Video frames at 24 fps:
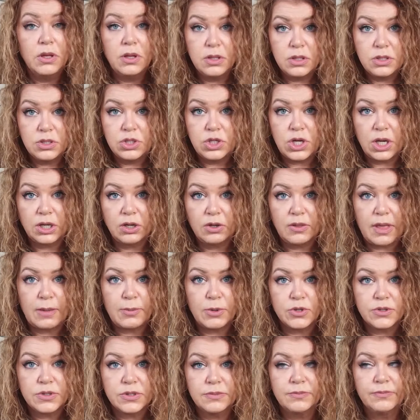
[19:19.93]
Check your
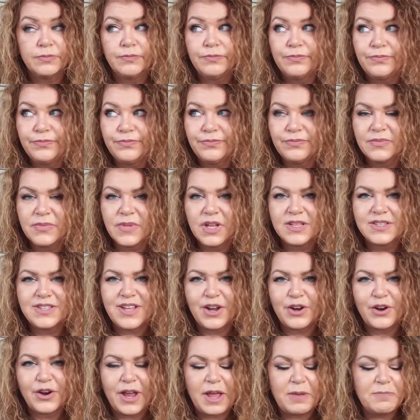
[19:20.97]
labels. Soccer
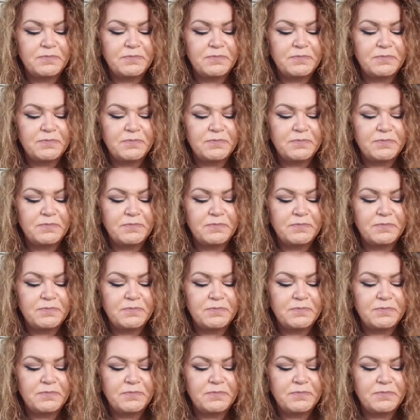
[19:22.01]
game.